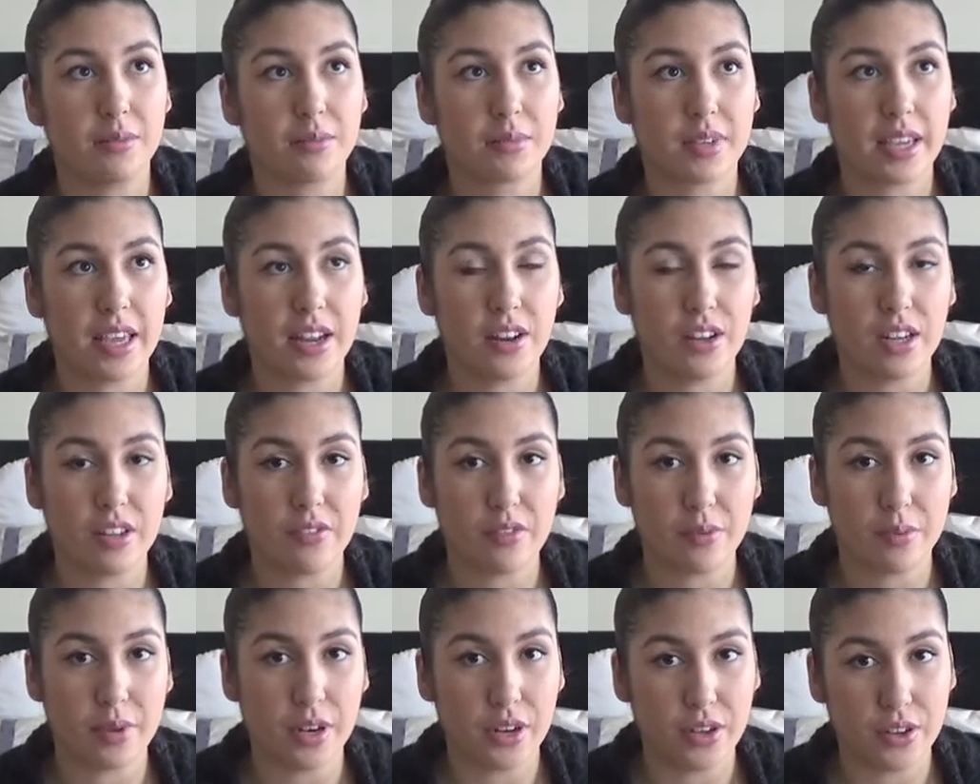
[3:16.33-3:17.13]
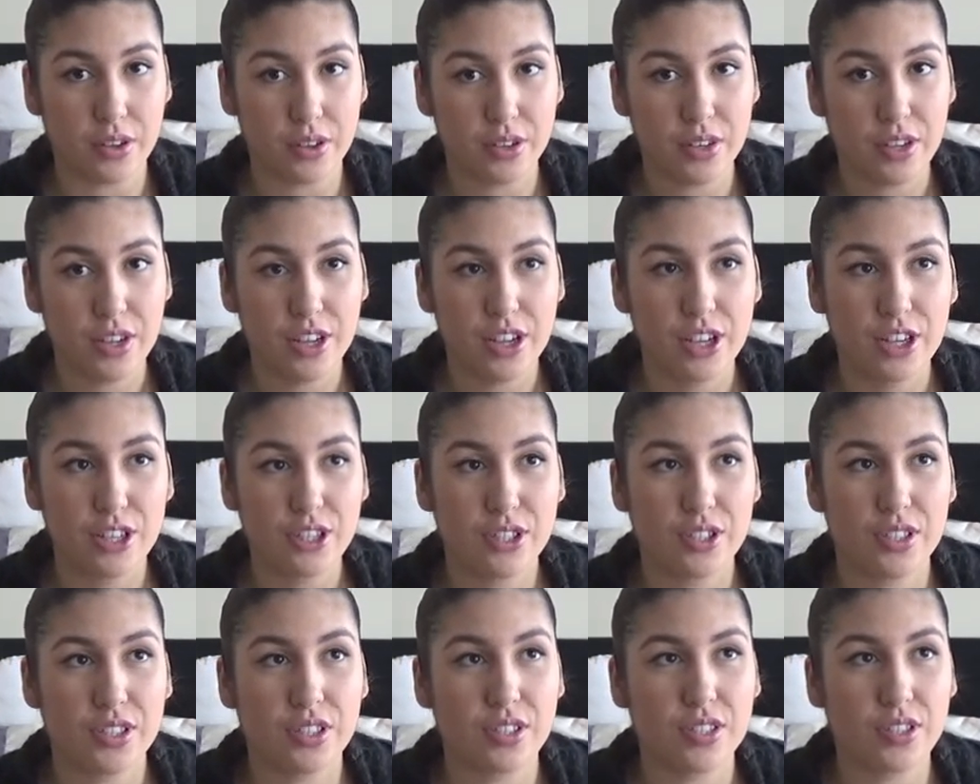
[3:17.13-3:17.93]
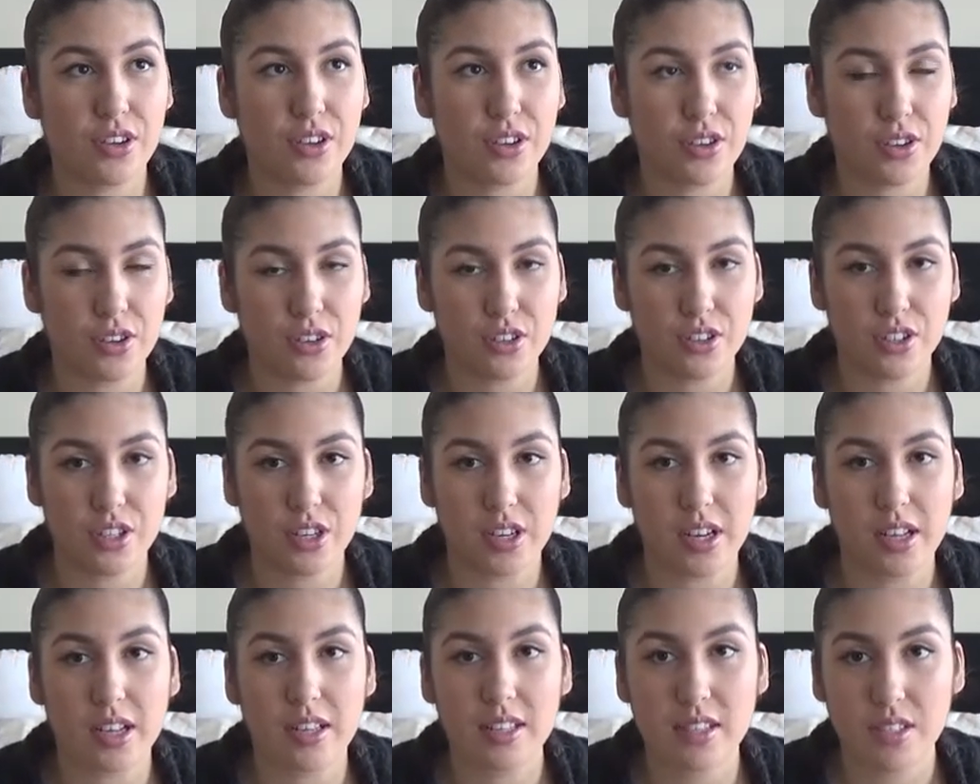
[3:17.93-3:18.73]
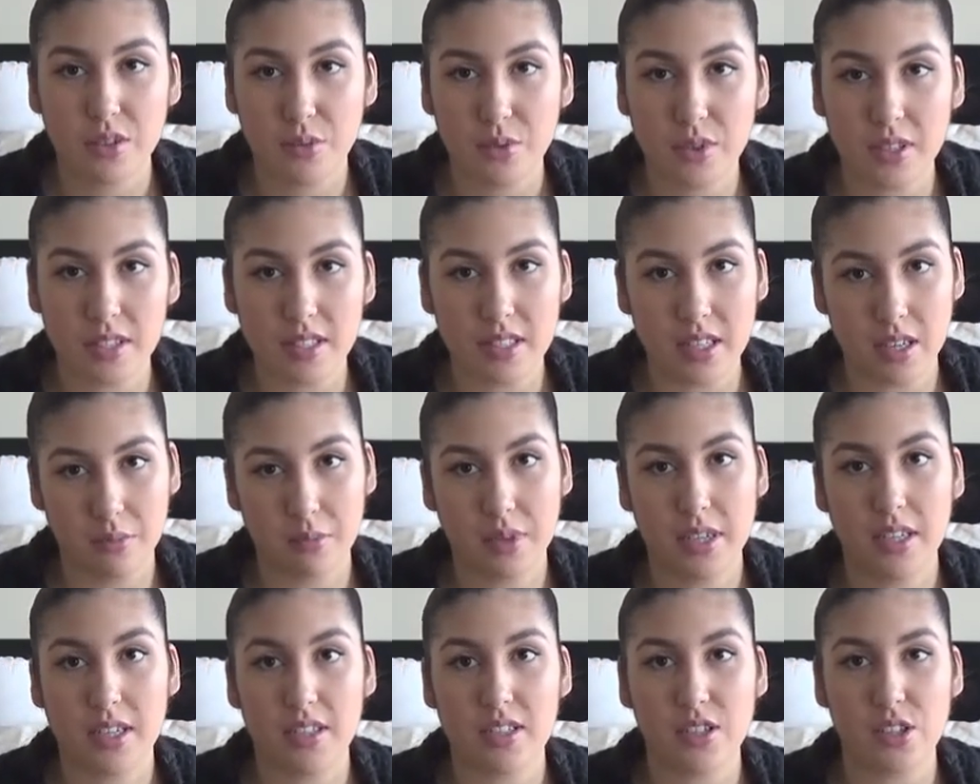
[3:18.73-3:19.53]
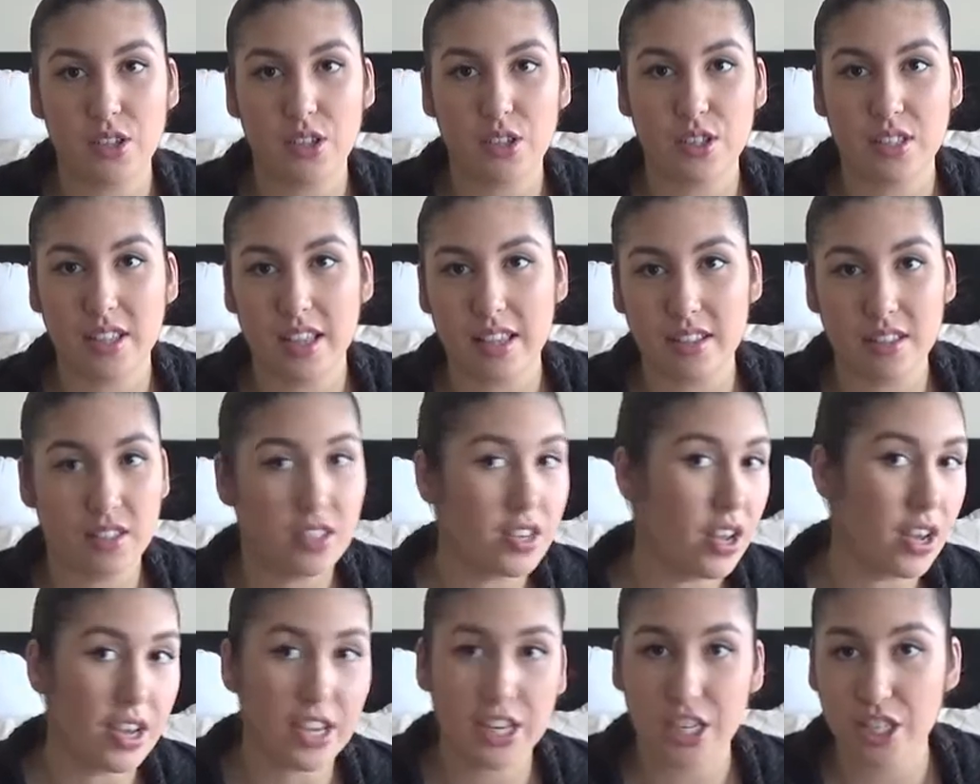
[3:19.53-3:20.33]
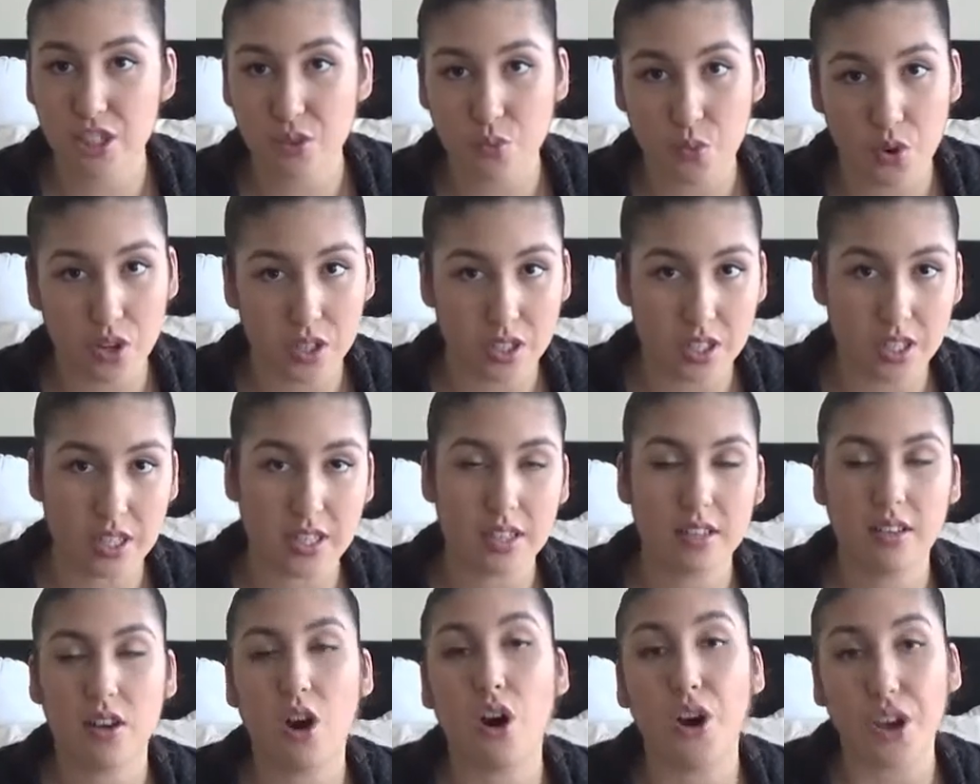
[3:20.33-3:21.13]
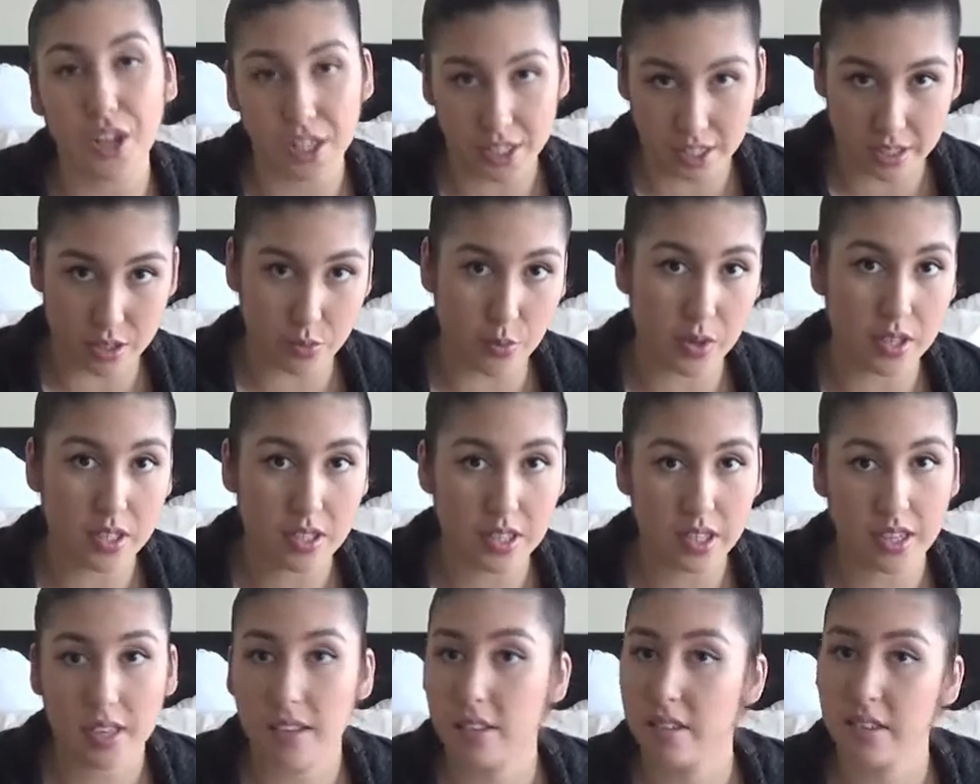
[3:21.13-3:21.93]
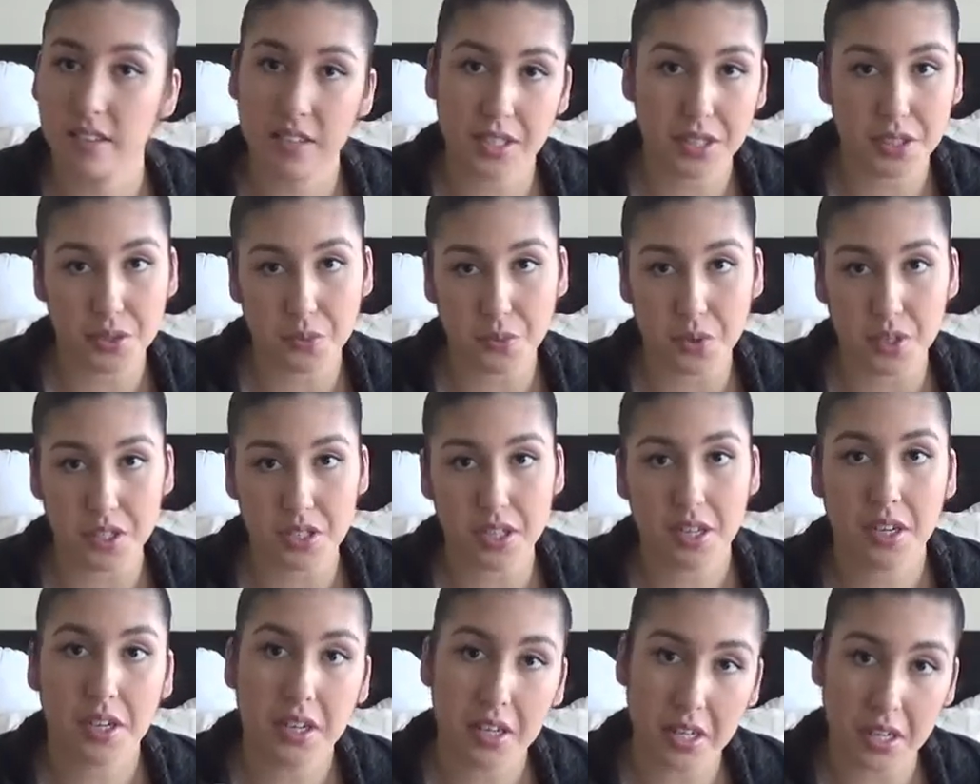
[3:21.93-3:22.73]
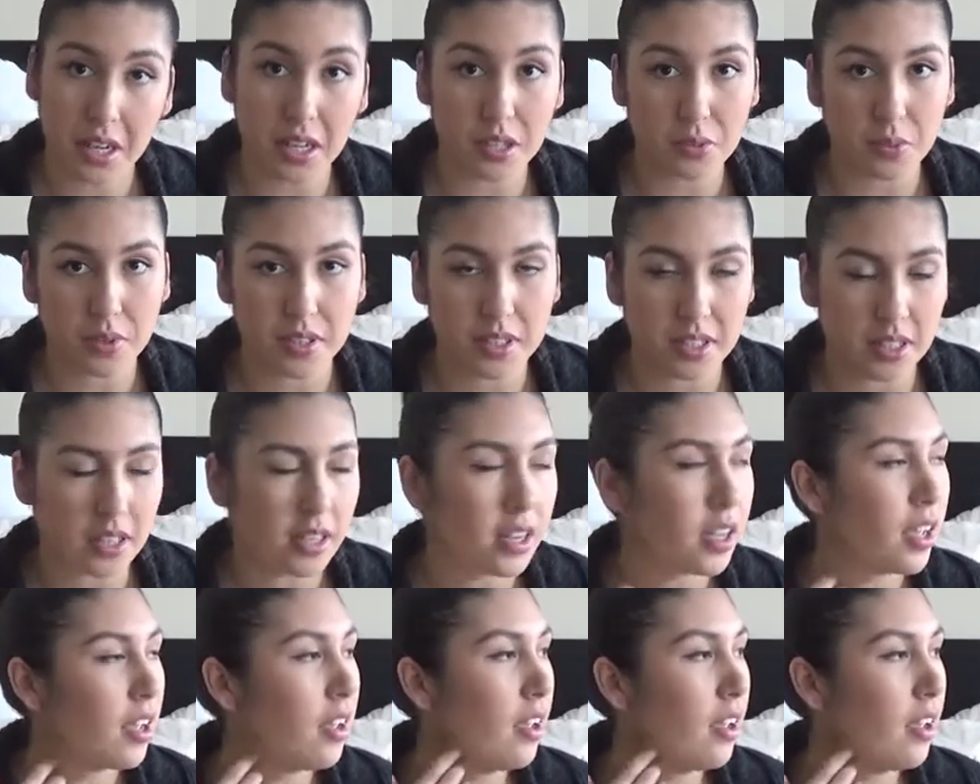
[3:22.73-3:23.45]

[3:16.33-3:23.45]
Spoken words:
Cannot leave him alone. She's so cute. She's like, still with the dummy. She says no. He doesn't want it. Oh, he does want it. Doesn't want it. He does want it.